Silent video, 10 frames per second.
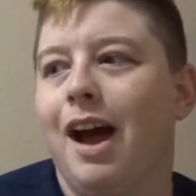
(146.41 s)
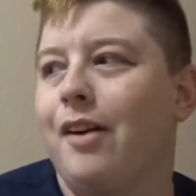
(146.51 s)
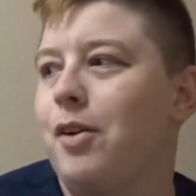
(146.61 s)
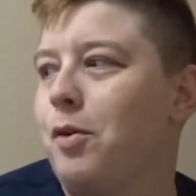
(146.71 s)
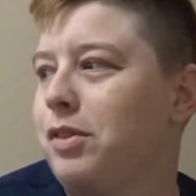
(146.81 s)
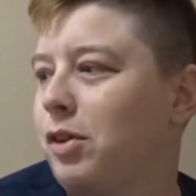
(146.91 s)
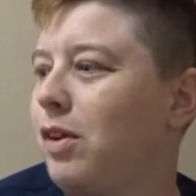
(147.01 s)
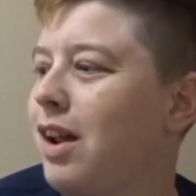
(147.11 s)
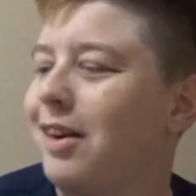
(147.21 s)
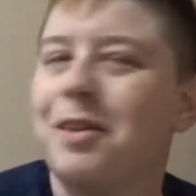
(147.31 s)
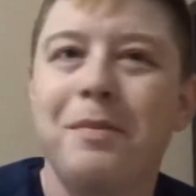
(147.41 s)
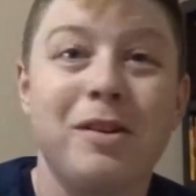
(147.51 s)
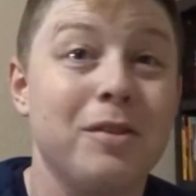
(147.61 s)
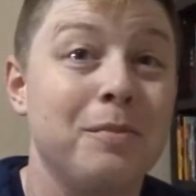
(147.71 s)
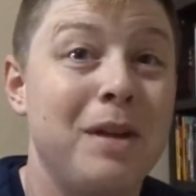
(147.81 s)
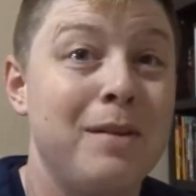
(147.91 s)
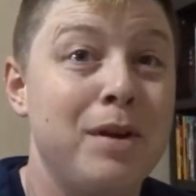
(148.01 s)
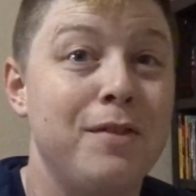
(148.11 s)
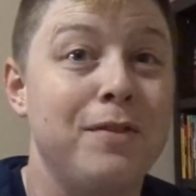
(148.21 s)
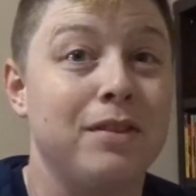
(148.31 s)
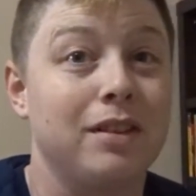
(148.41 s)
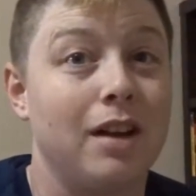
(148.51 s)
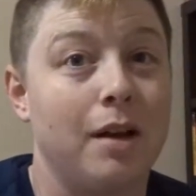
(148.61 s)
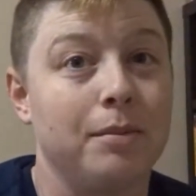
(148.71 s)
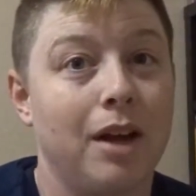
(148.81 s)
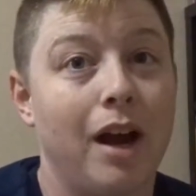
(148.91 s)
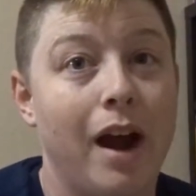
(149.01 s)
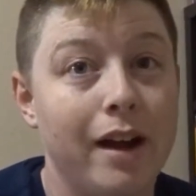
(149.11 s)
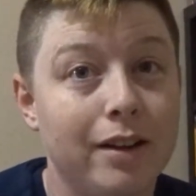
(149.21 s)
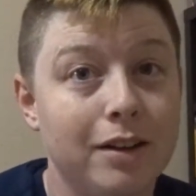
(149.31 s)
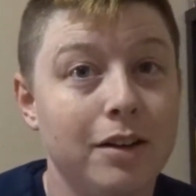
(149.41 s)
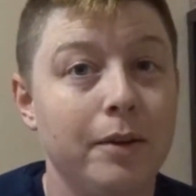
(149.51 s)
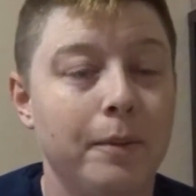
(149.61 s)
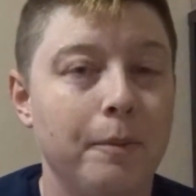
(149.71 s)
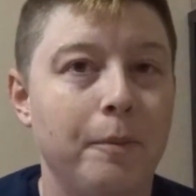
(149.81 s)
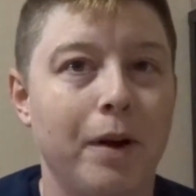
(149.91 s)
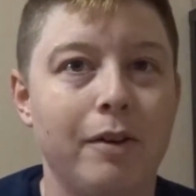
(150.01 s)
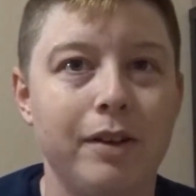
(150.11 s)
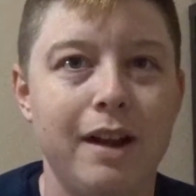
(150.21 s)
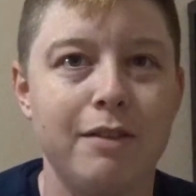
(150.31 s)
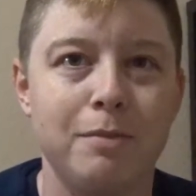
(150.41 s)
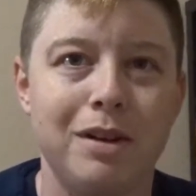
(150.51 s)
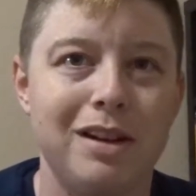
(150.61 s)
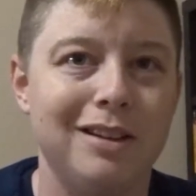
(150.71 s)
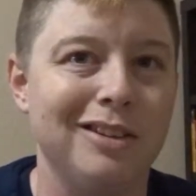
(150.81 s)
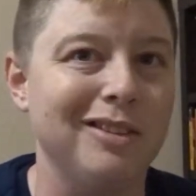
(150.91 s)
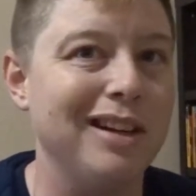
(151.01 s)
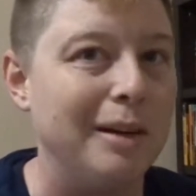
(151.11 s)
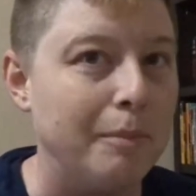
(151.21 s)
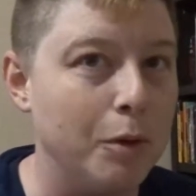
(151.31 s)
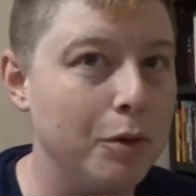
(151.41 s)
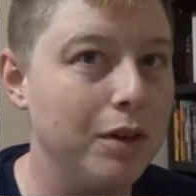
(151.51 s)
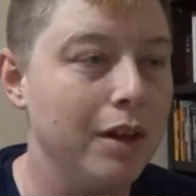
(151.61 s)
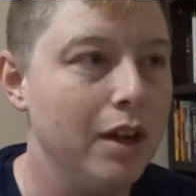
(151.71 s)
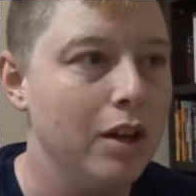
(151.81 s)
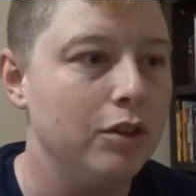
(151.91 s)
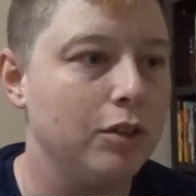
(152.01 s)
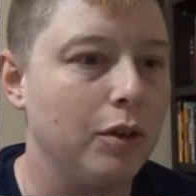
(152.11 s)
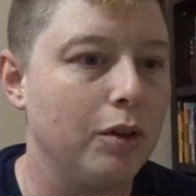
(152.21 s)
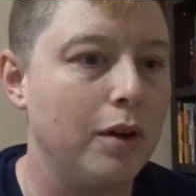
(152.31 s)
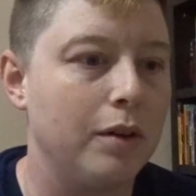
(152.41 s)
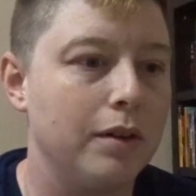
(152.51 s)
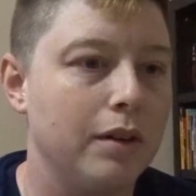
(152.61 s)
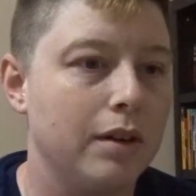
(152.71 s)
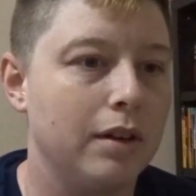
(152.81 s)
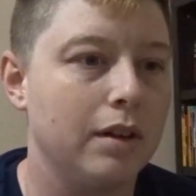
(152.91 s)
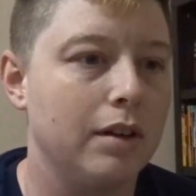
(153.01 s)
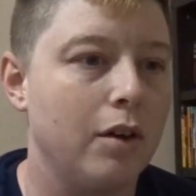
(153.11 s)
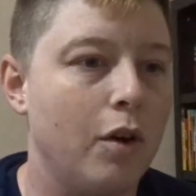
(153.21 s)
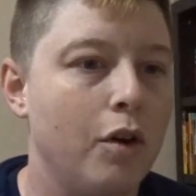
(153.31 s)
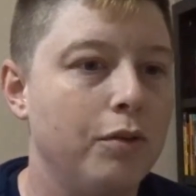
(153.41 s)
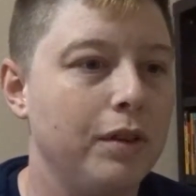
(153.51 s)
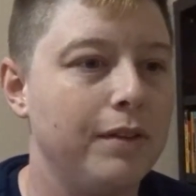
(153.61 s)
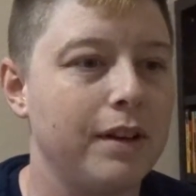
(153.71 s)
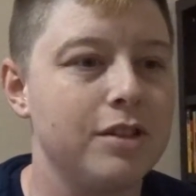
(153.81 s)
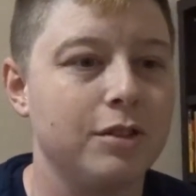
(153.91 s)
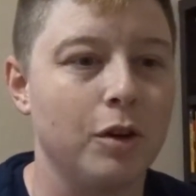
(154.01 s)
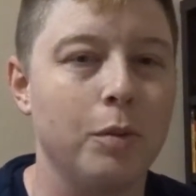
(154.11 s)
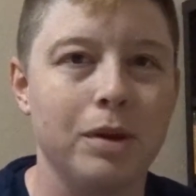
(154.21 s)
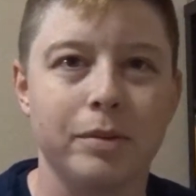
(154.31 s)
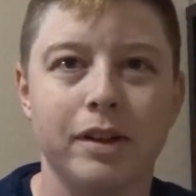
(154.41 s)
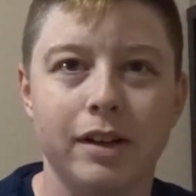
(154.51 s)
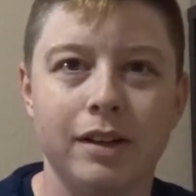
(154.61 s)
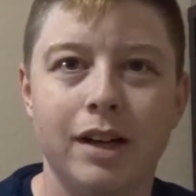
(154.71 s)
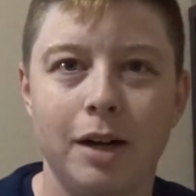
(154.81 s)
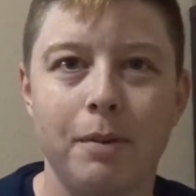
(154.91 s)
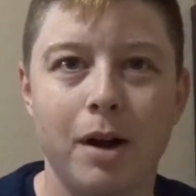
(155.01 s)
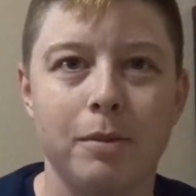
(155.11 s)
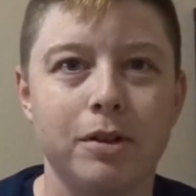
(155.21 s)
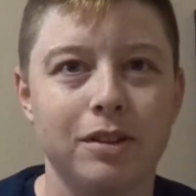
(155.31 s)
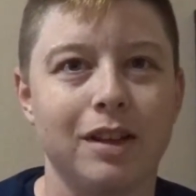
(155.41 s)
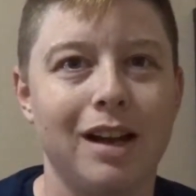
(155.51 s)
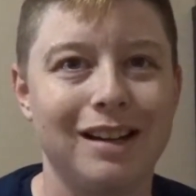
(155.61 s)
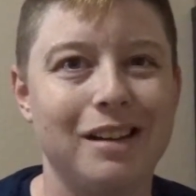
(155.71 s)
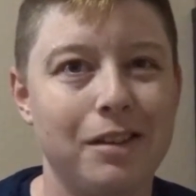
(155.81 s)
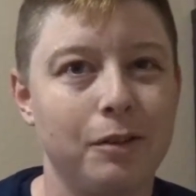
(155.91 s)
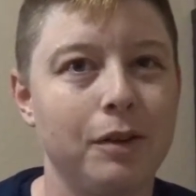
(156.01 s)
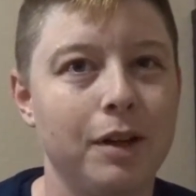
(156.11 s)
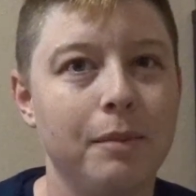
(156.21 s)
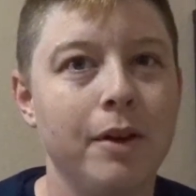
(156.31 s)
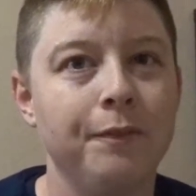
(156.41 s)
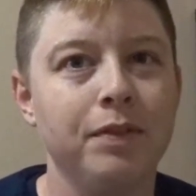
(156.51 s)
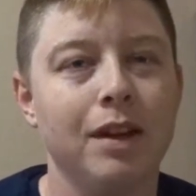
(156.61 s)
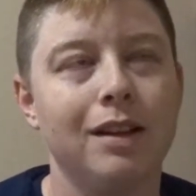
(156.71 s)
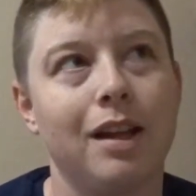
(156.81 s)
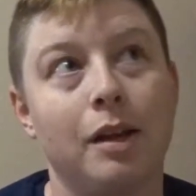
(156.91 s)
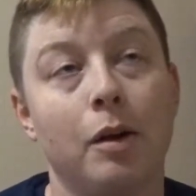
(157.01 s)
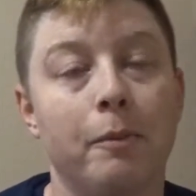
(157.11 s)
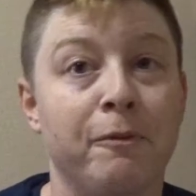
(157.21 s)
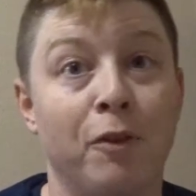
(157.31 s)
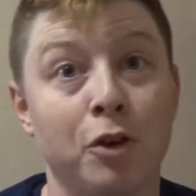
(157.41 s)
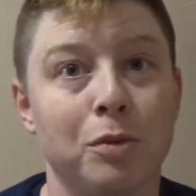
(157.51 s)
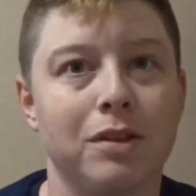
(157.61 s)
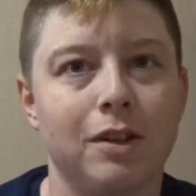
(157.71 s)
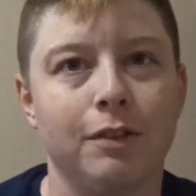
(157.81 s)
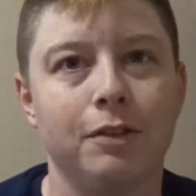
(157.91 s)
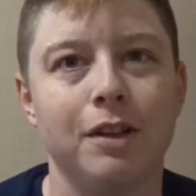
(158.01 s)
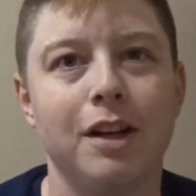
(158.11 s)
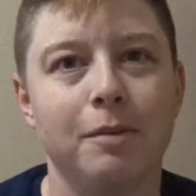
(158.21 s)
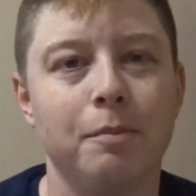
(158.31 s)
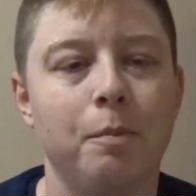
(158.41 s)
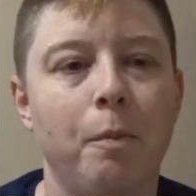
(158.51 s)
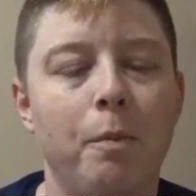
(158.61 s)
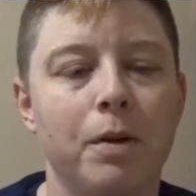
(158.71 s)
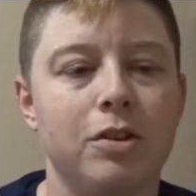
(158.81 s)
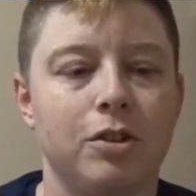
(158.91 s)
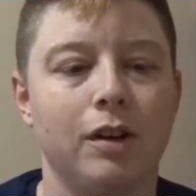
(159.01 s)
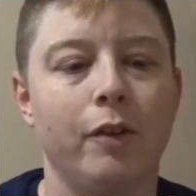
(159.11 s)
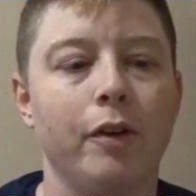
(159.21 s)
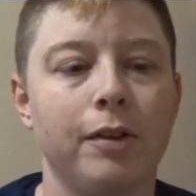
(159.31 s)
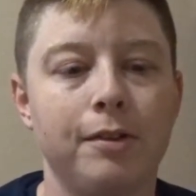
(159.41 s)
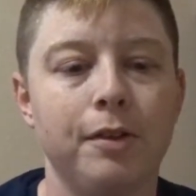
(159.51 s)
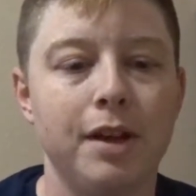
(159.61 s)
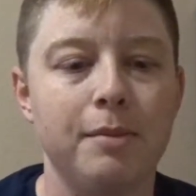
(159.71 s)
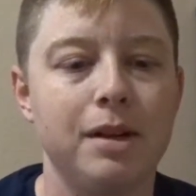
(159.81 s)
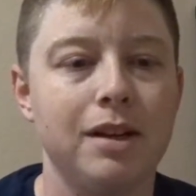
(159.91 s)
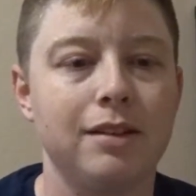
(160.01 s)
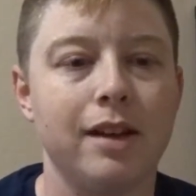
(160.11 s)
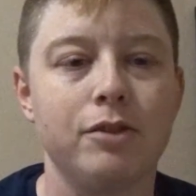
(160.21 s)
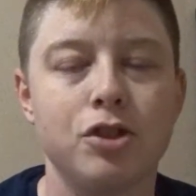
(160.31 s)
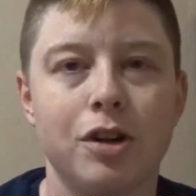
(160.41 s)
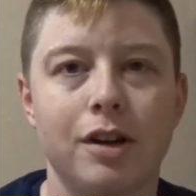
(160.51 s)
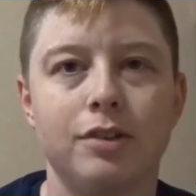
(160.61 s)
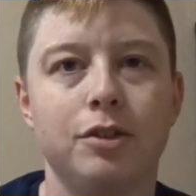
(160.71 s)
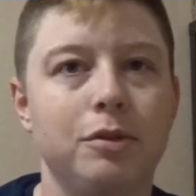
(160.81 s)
don't know what's going on. I don't know, maybe if it's I'm tired, but I really haven't been in the reading mood. So hopefully if I can just open up the Harry Potter books and kind of get through them, not like force myself to read them, but start going through them, because I was trying to